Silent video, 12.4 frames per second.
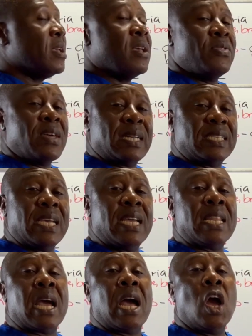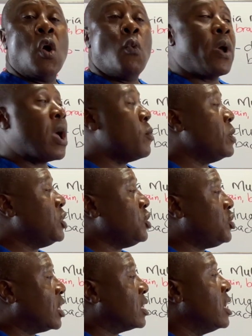in that area where we
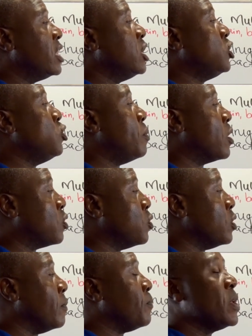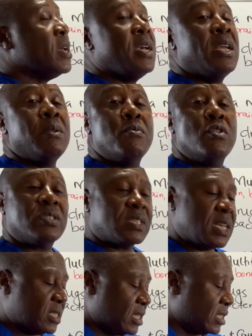inject the tuberculin. In most
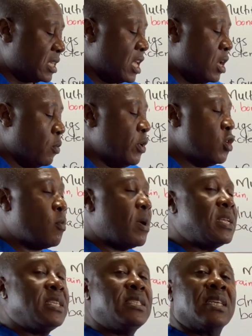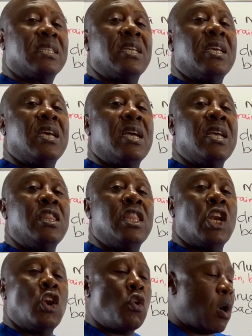cases, we normally inject it in the
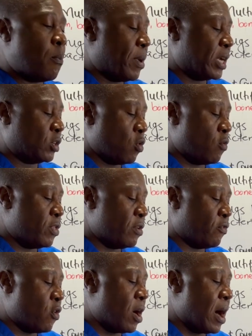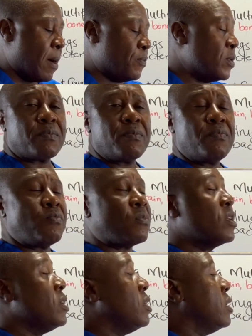lower part of the forearm.
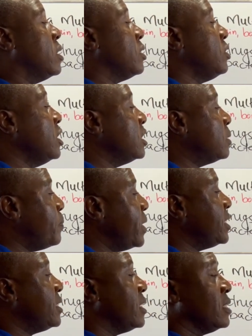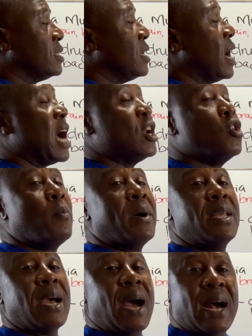These patients are
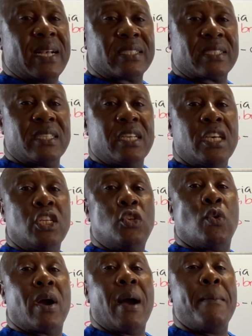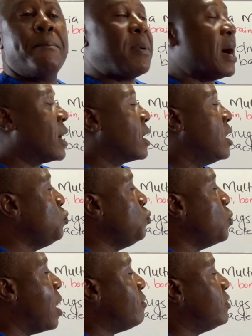normally asked to come back
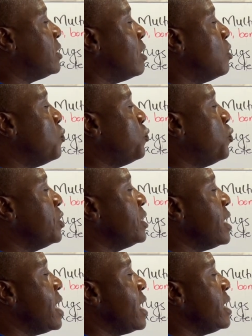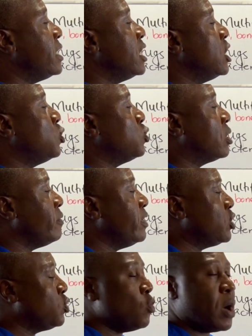after 48 to
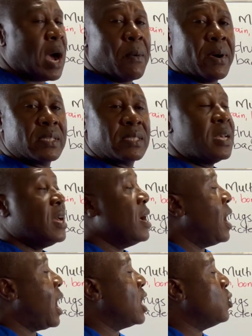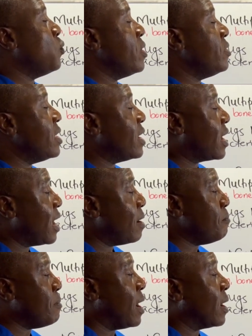72 hours. And when they come
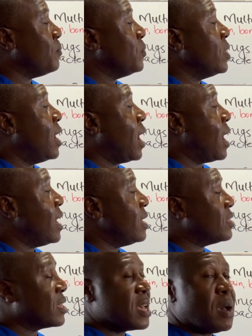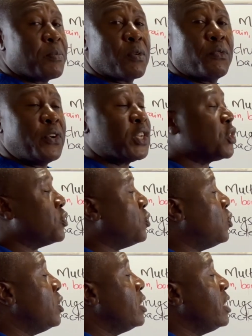back, a healthcare
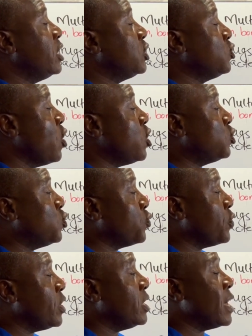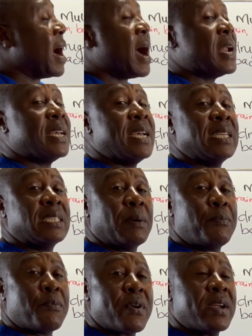professional is going to read and
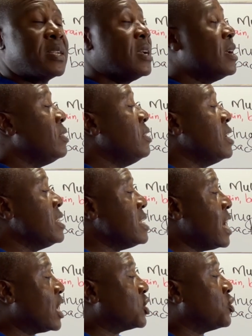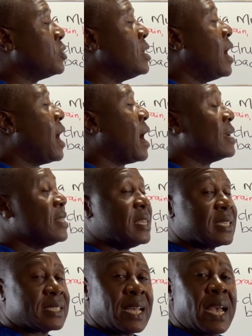interpret the reaction at the
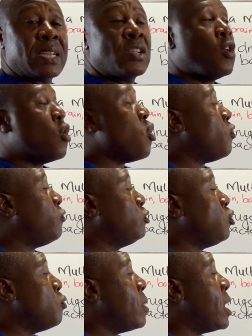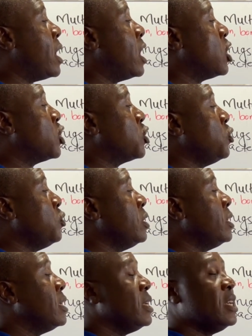site of
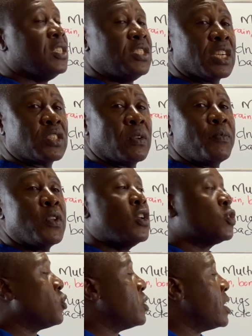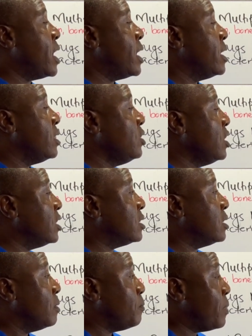tuberculin injection. So these
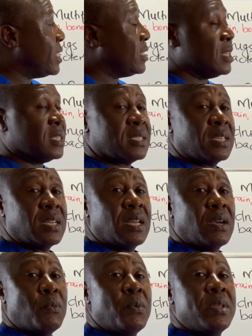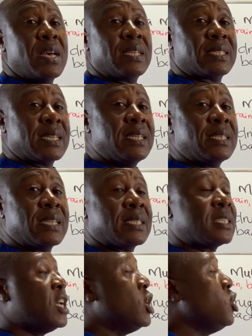patients with their skin test
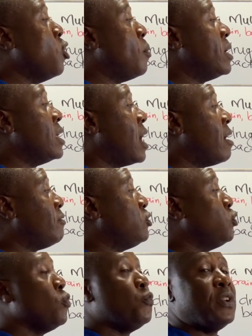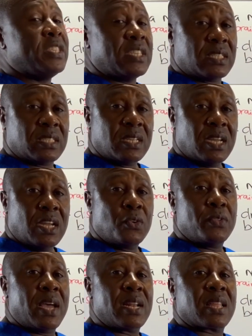normally have 2 visits to
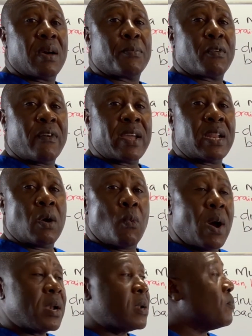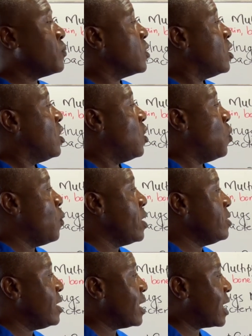the healthcare provider. One, when
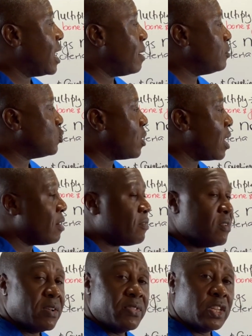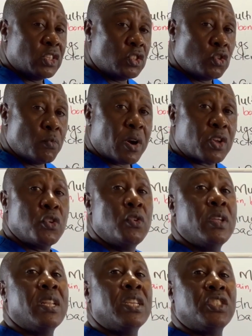they come to have the
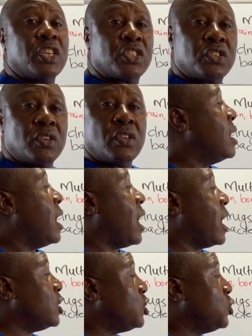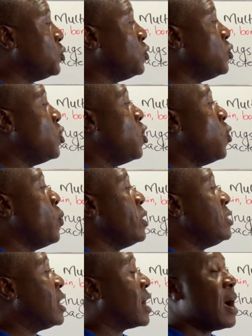tuberculin injection, and 2, when
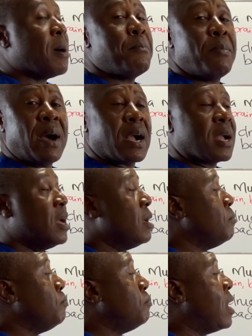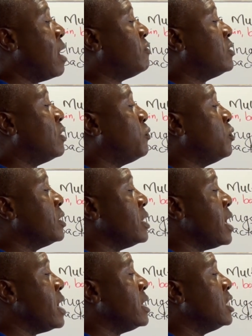they come back after
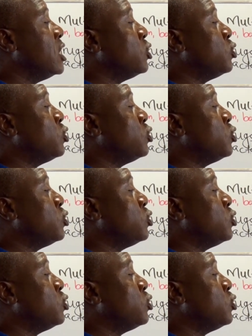48